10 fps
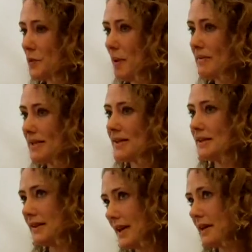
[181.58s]
the women said
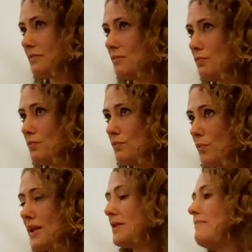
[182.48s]
that
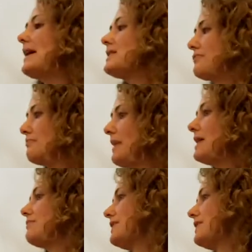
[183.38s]
one of the main